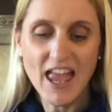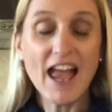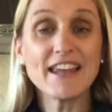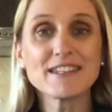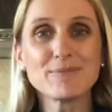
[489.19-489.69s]

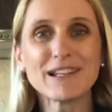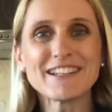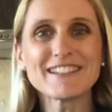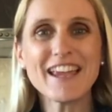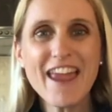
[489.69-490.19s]
and to
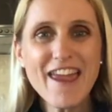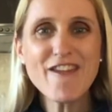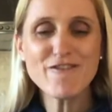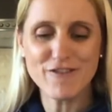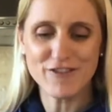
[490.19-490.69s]
bless
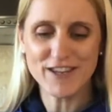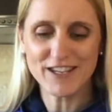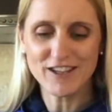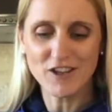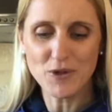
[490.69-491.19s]

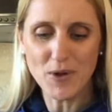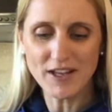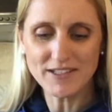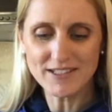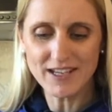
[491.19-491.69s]
everything you
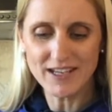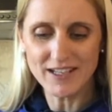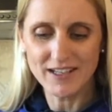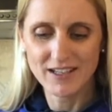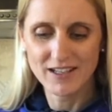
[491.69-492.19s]

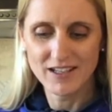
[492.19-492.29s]
undertake.